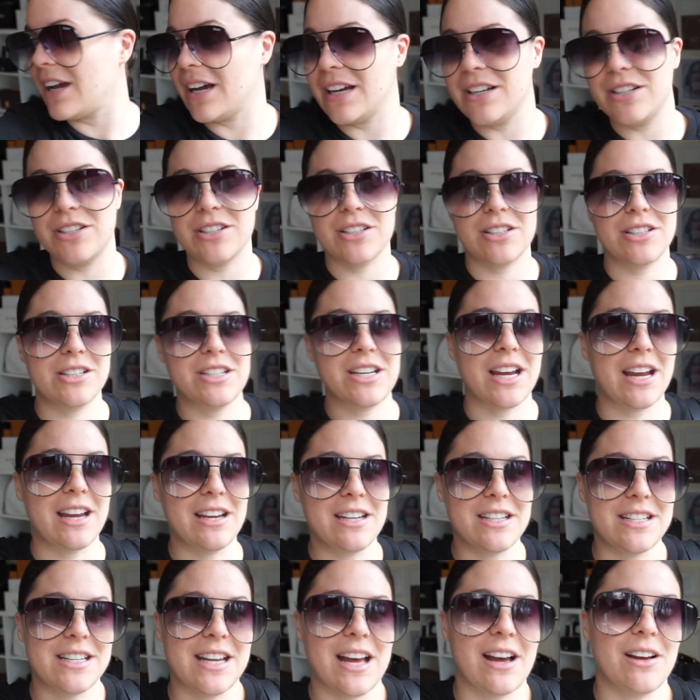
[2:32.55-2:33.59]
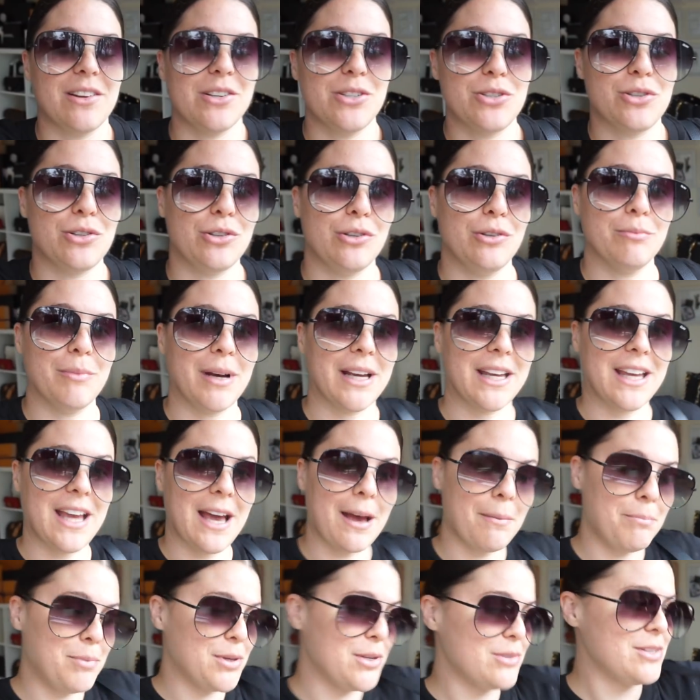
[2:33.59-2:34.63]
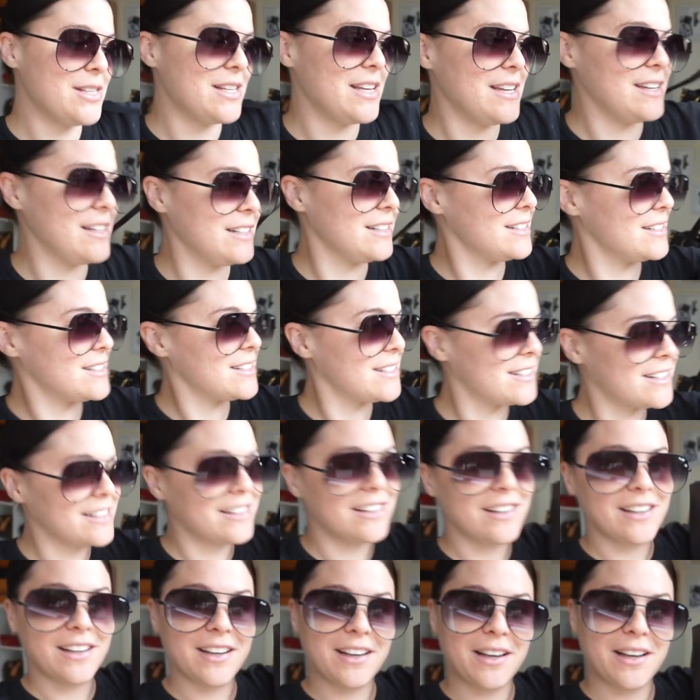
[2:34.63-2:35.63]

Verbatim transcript: I just changed out to my capucines,